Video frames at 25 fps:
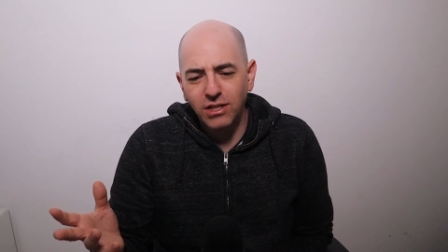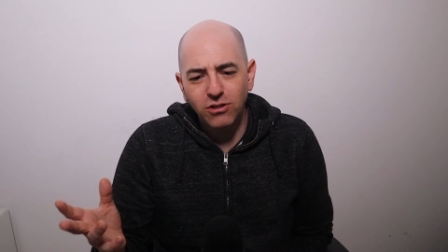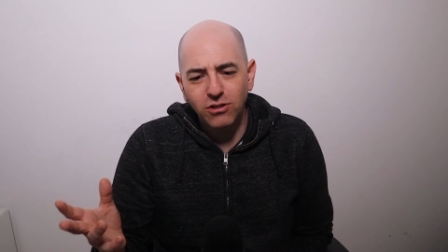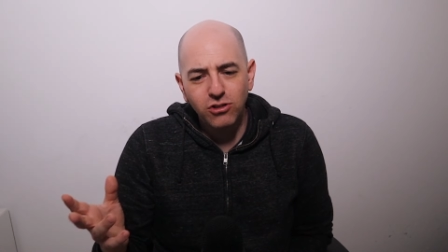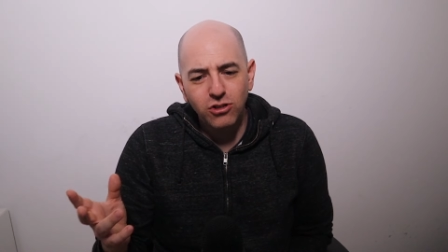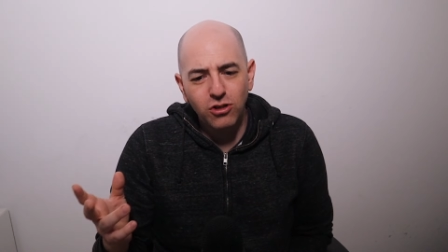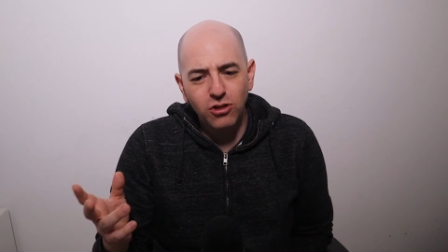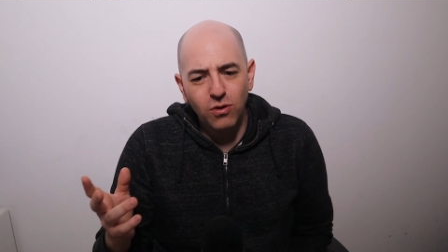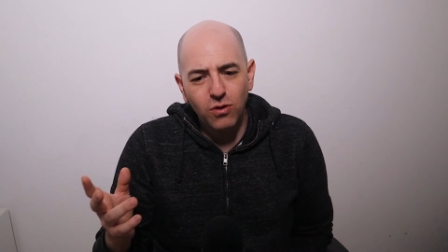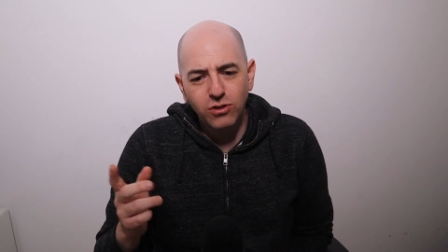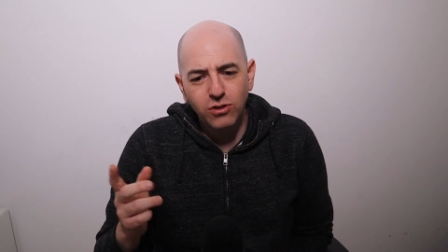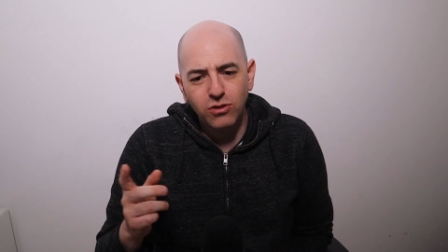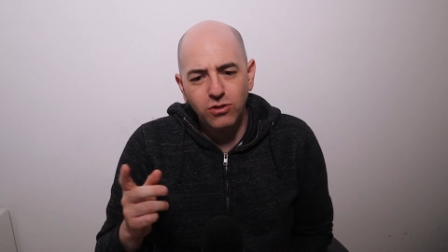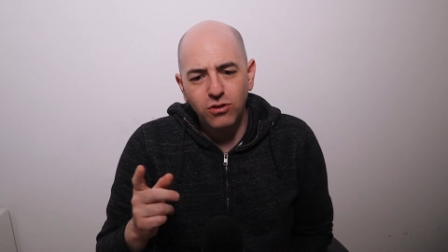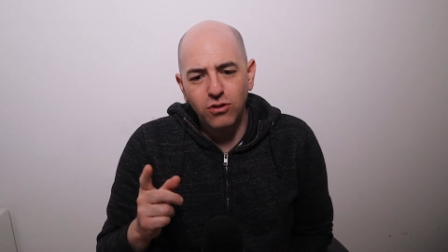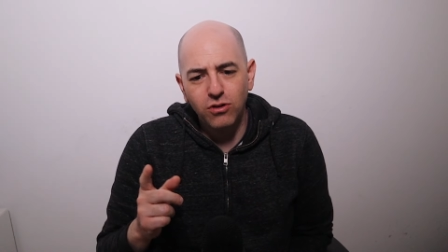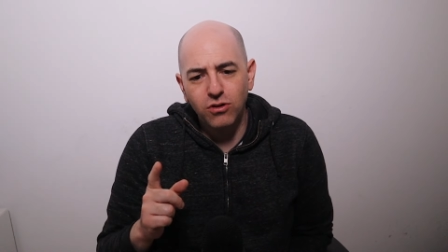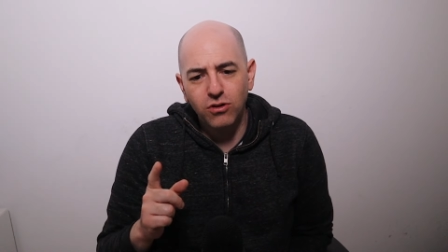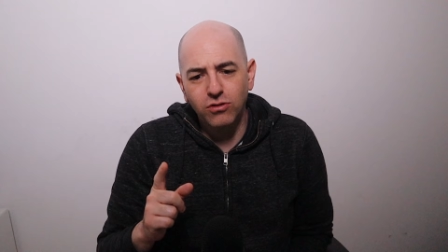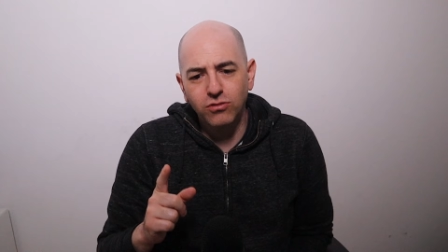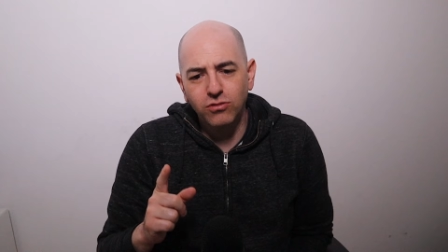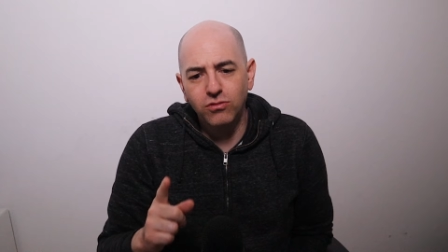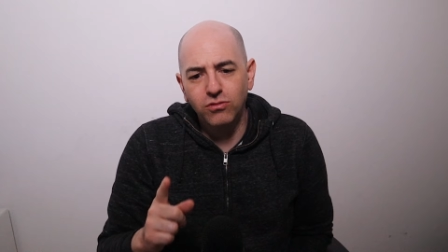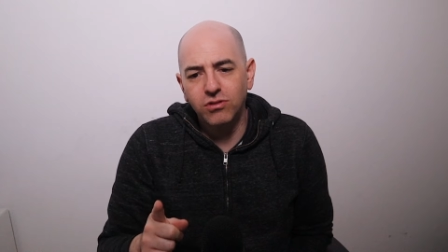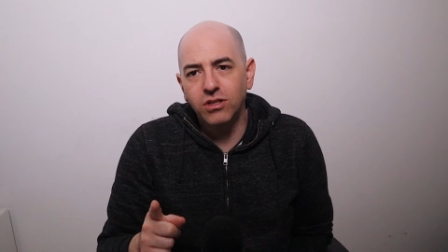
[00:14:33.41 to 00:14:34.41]
and you should always do your
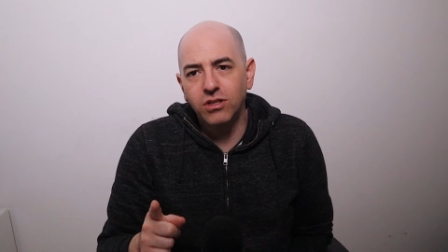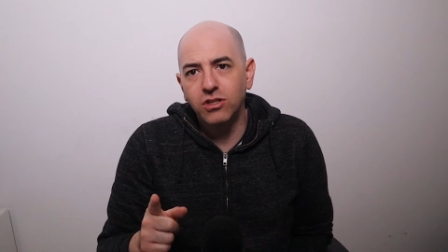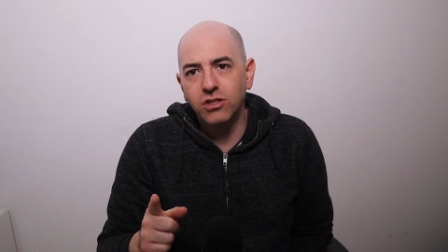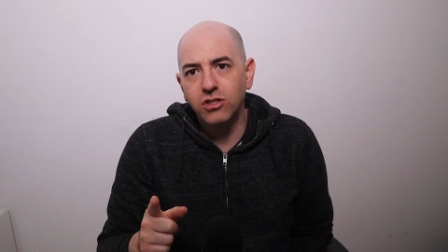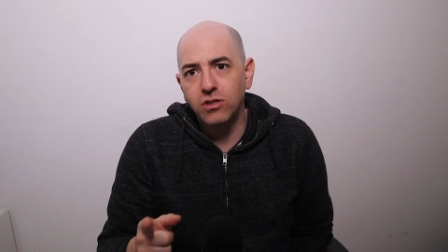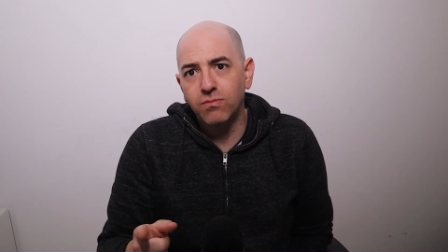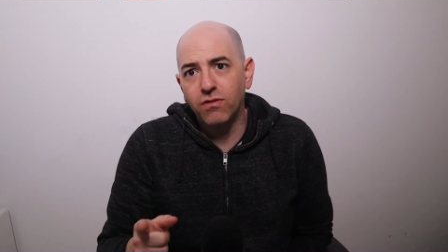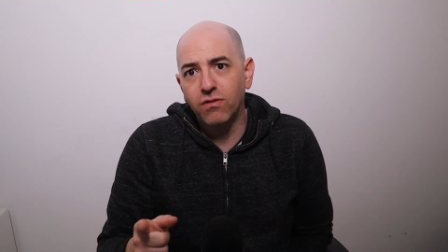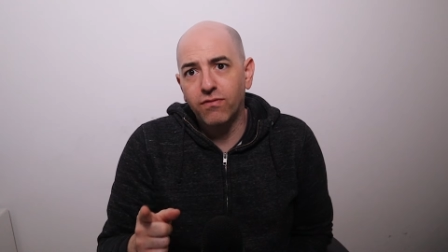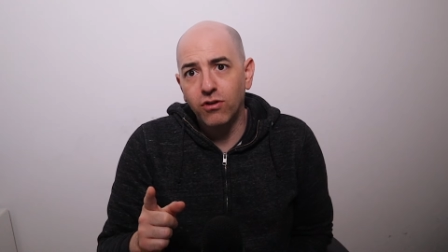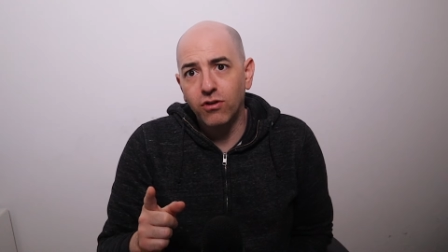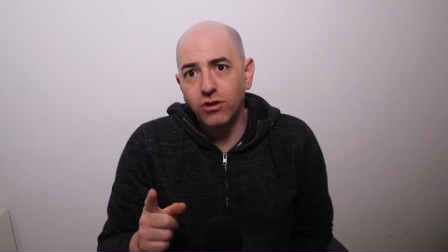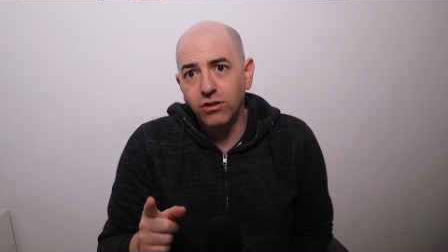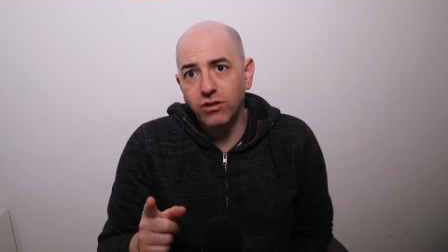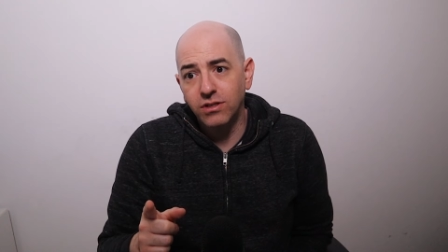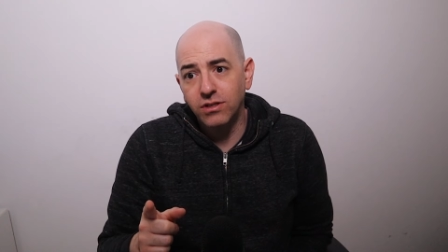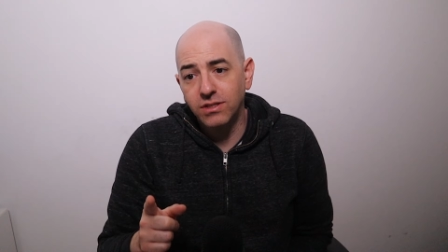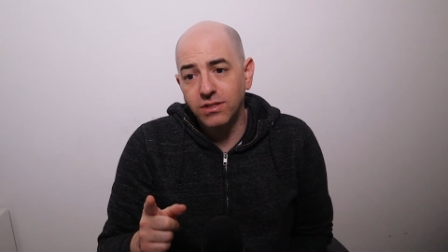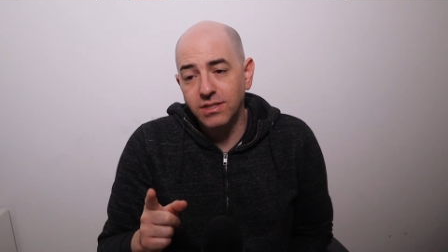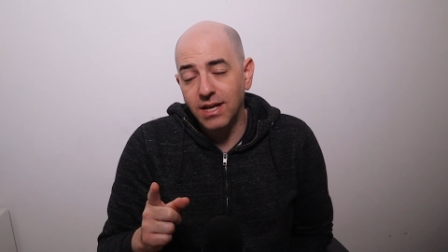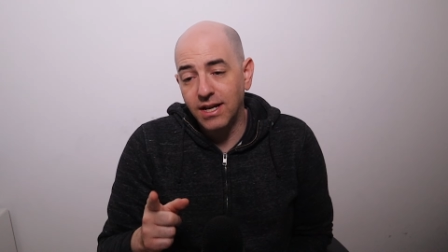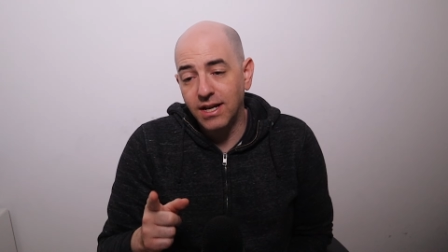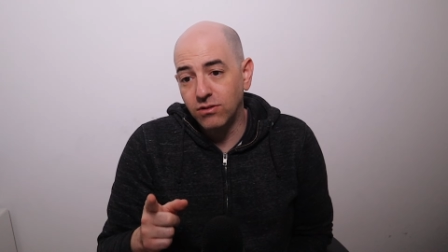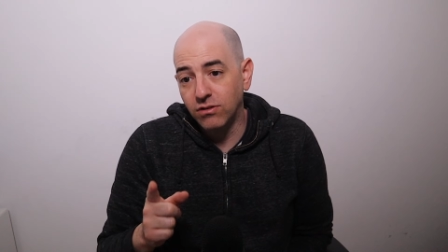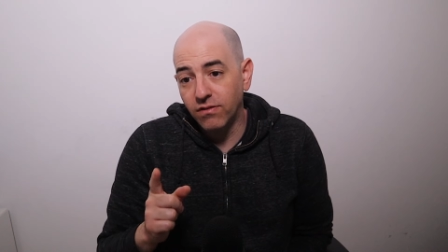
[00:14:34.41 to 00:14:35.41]
own due diligence before you
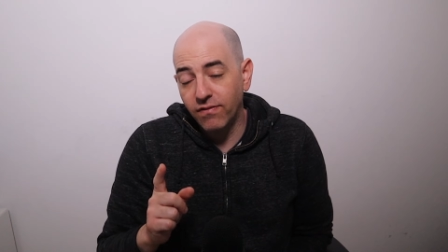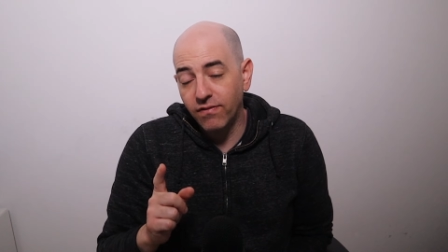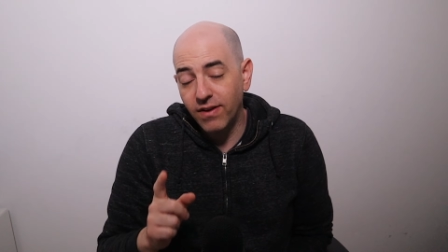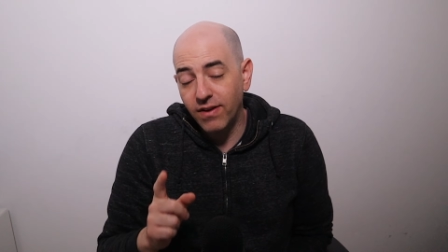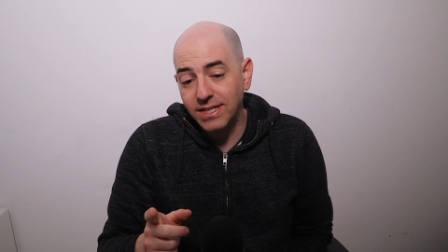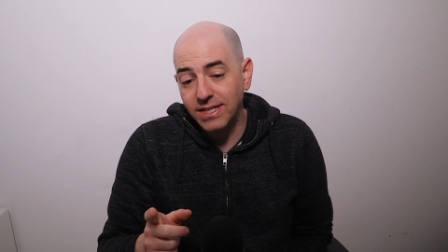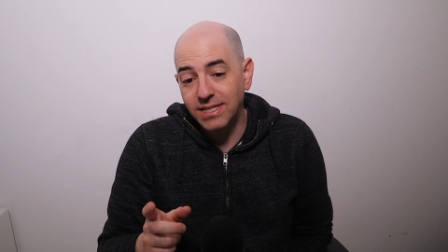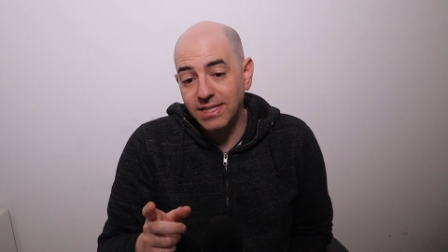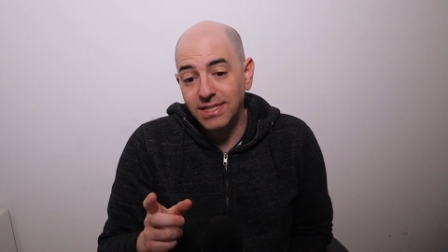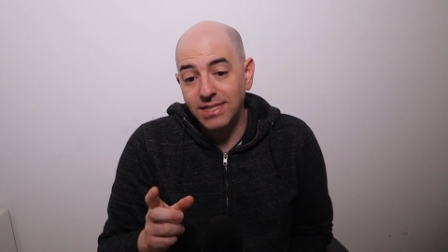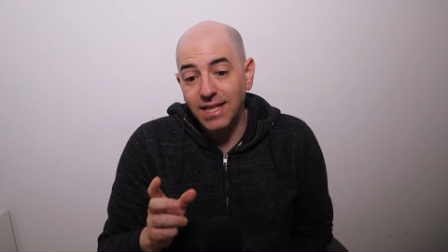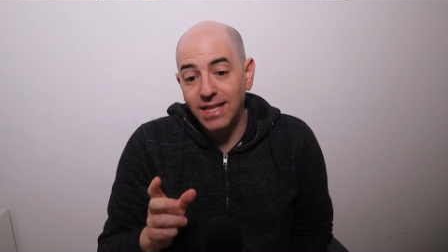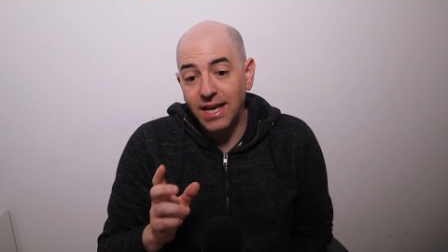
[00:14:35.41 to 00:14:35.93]
decide to invest.